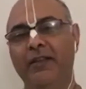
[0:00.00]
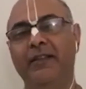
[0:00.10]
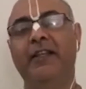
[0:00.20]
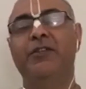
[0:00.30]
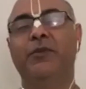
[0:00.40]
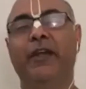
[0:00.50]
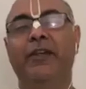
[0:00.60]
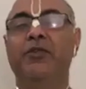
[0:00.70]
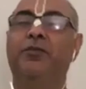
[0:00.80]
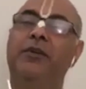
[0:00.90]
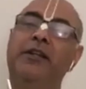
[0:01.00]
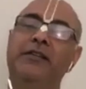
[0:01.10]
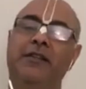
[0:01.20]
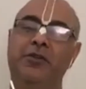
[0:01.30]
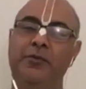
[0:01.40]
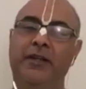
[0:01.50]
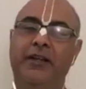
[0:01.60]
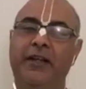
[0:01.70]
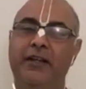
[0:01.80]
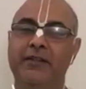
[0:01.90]
That's why to please Yadu
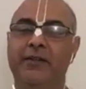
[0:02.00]
Maharaj,